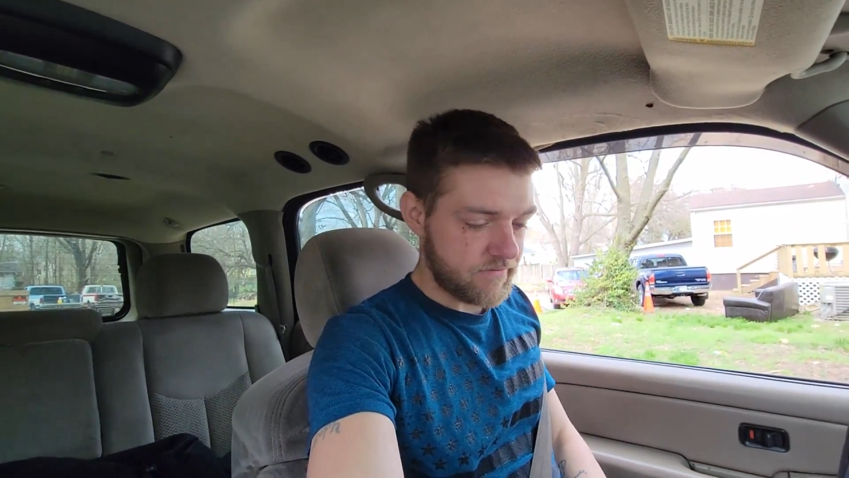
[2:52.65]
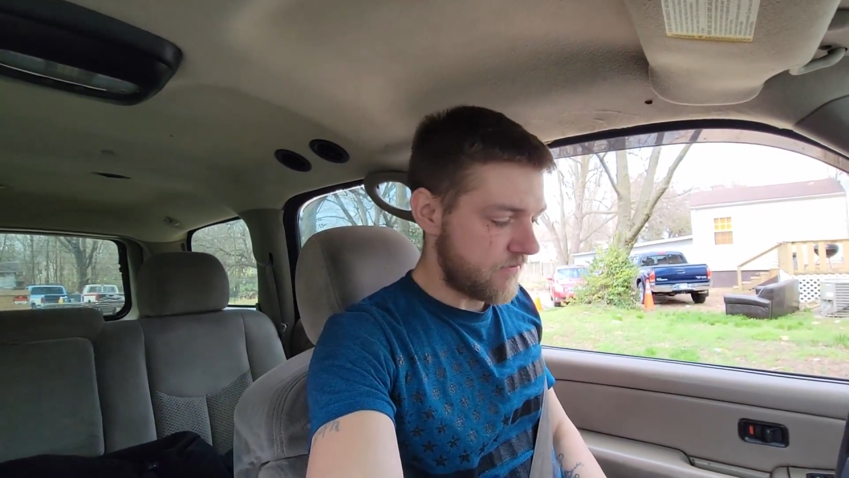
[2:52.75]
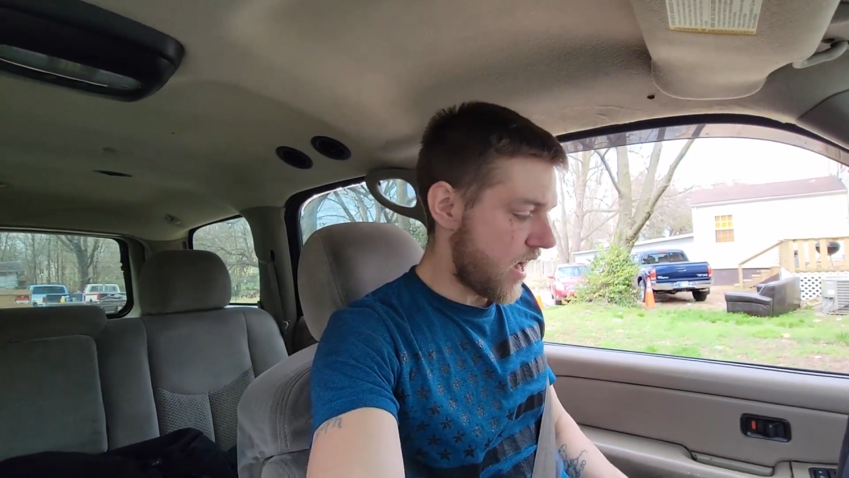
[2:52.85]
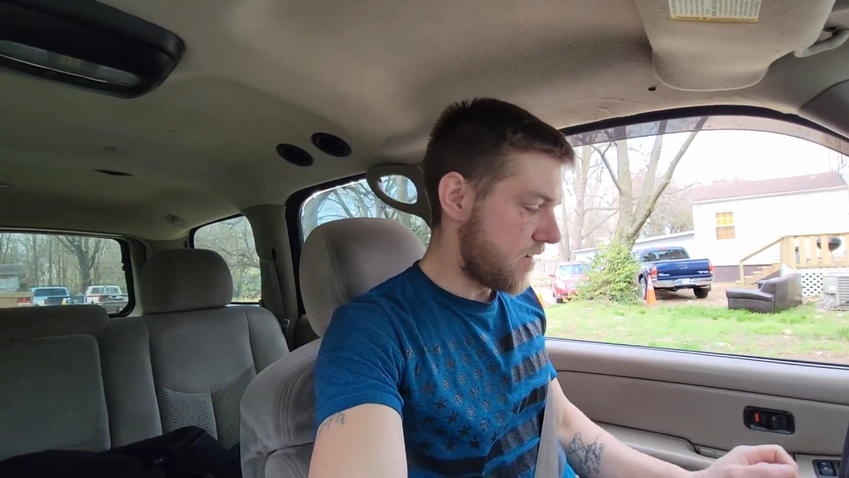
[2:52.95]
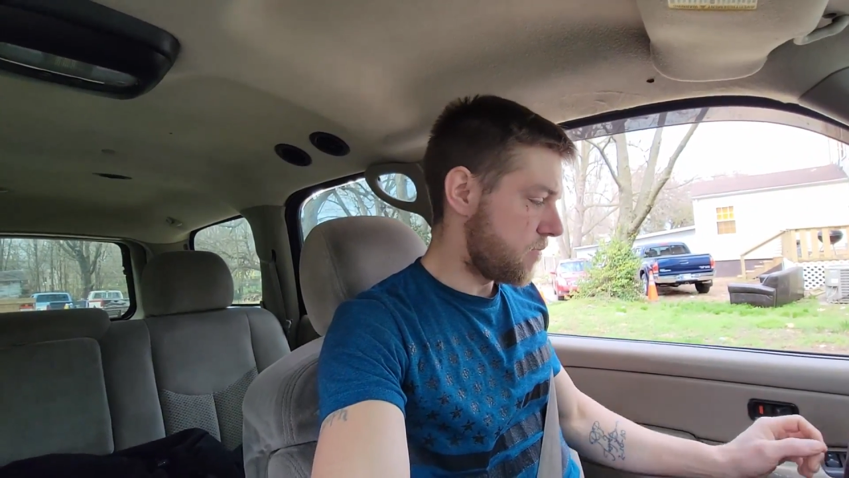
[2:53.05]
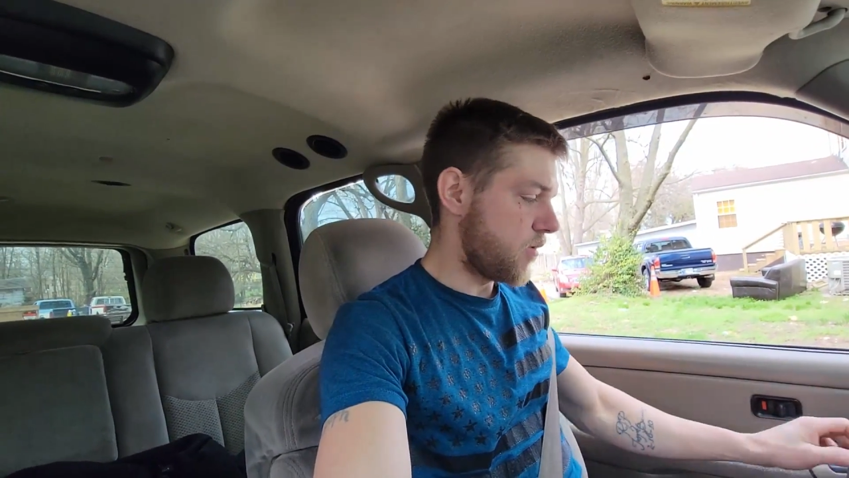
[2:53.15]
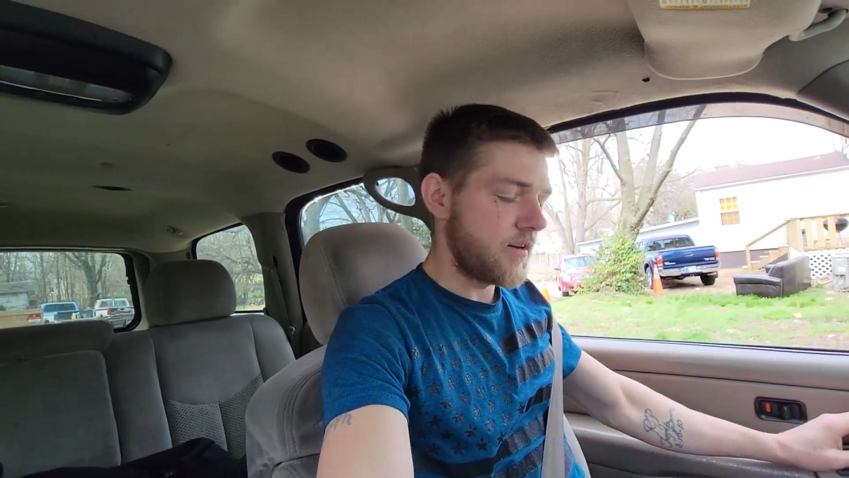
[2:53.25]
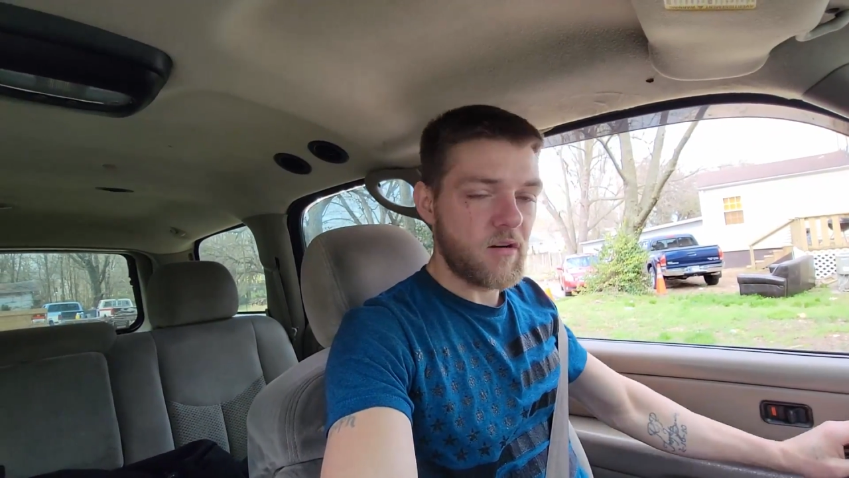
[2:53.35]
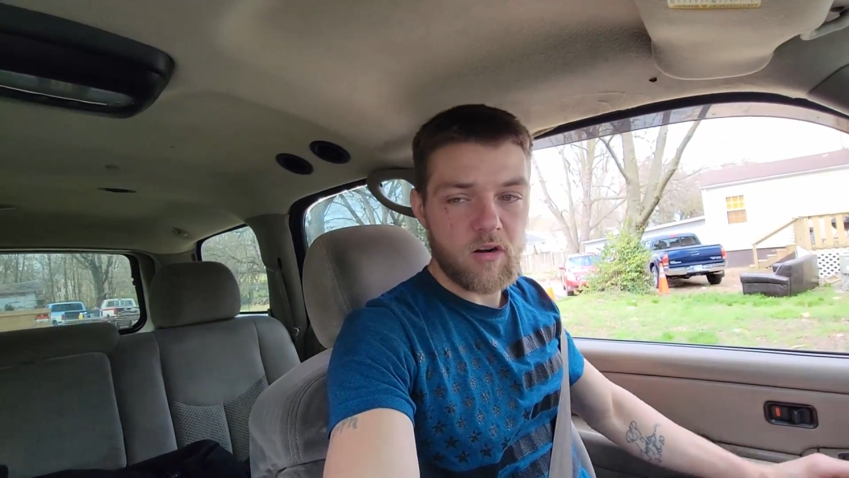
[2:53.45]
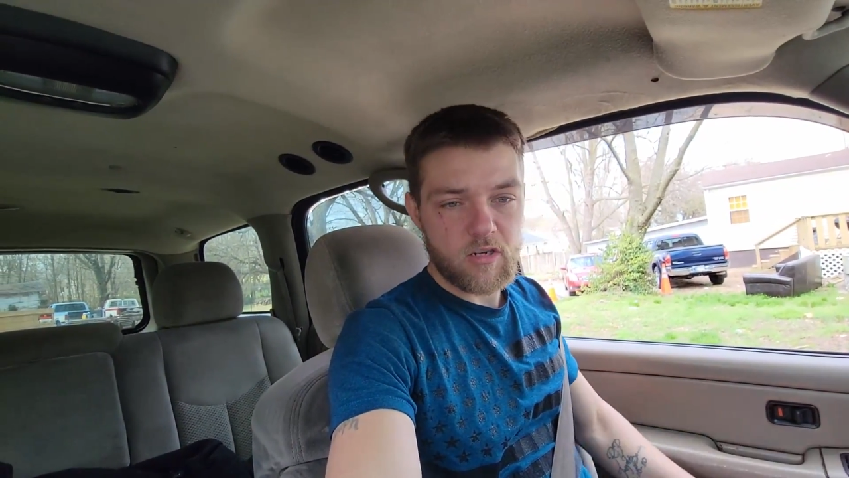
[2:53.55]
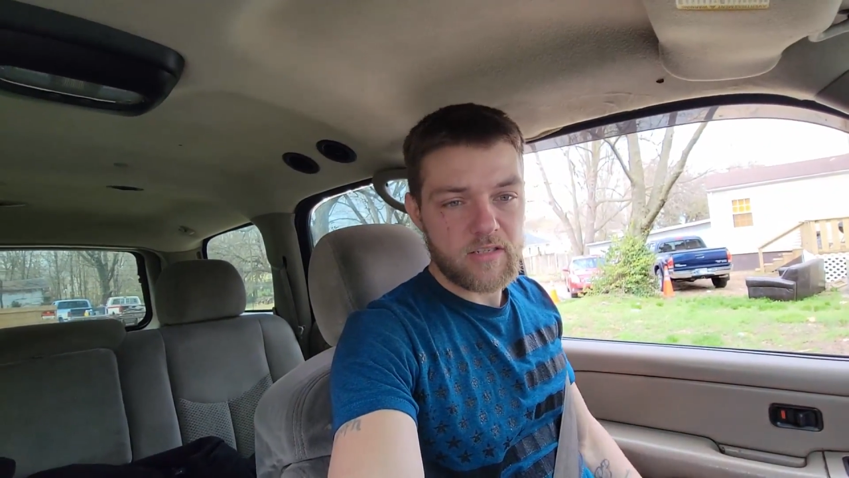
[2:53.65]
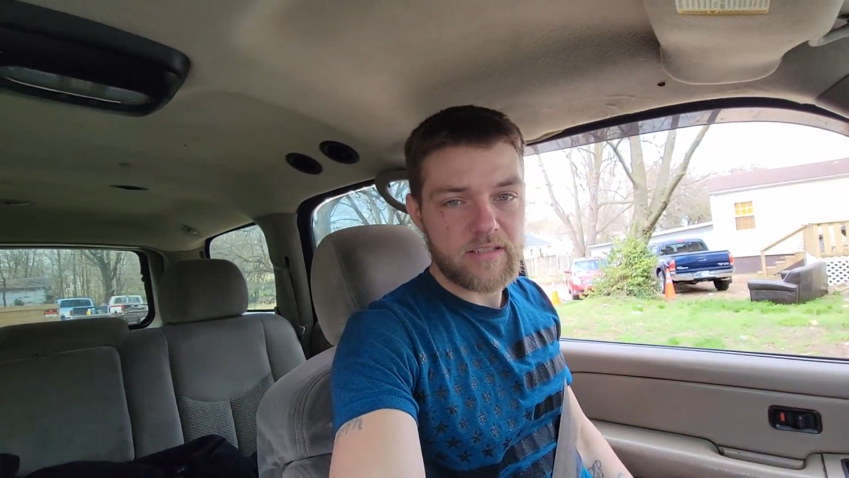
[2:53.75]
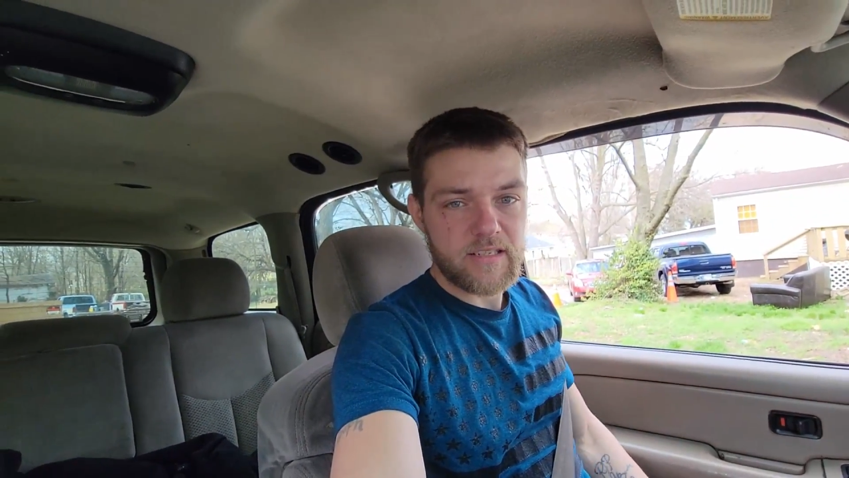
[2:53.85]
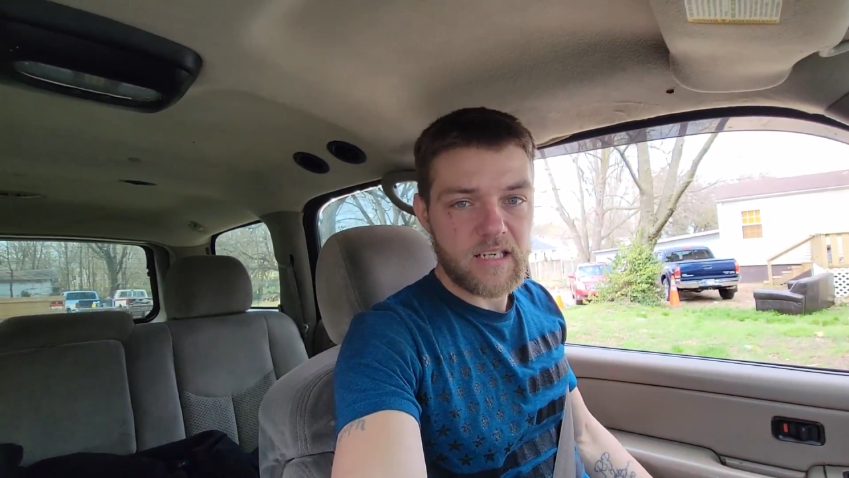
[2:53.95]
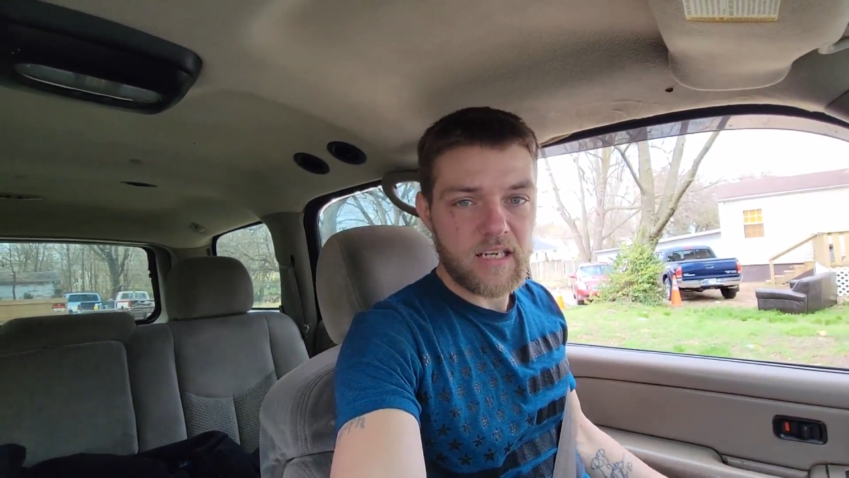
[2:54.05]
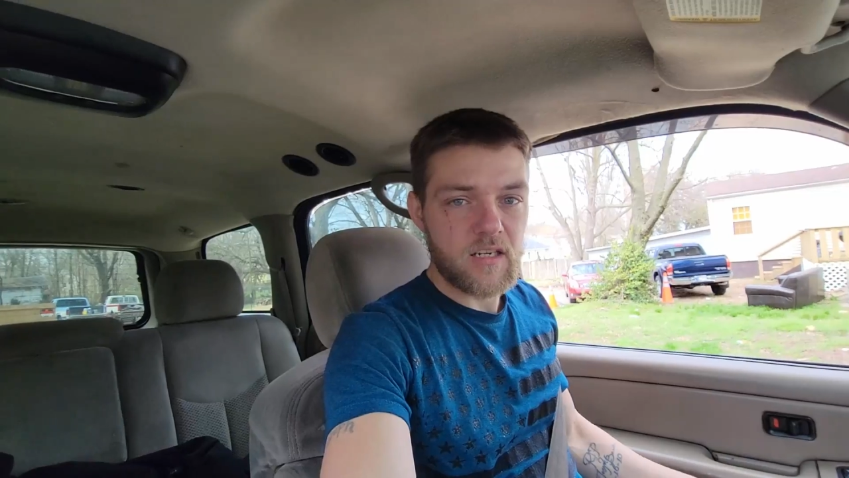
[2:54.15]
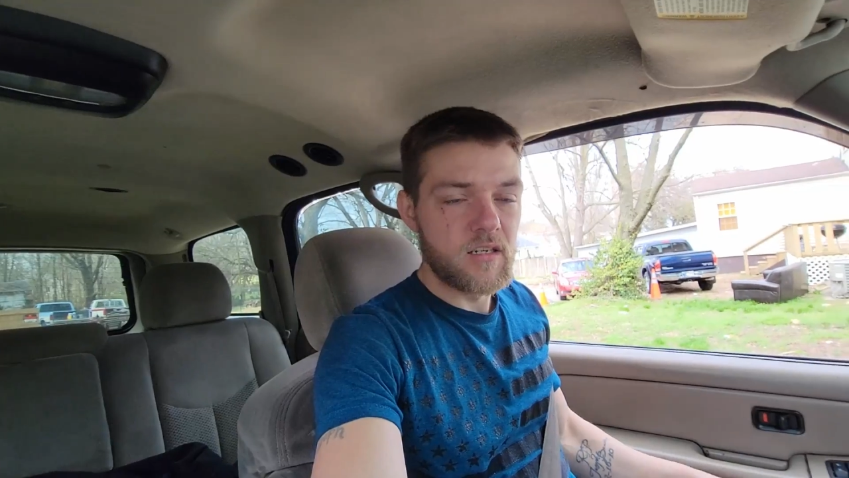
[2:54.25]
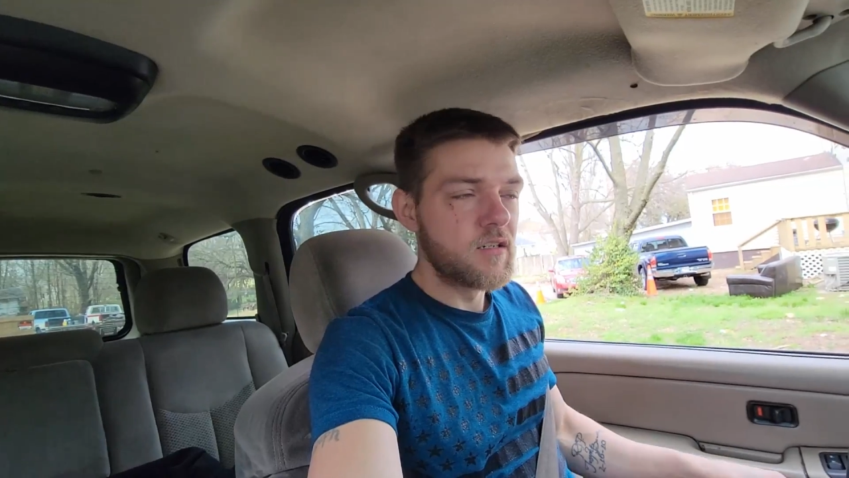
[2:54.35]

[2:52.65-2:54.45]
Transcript: 5-point harness in here.